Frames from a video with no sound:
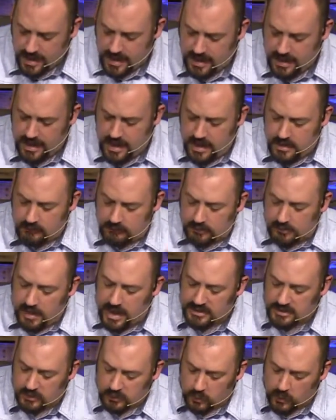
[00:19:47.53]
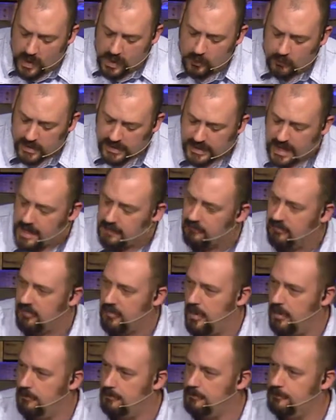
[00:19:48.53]
and it reminds us where we came
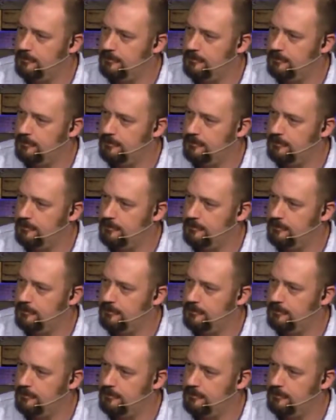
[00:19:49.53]
from.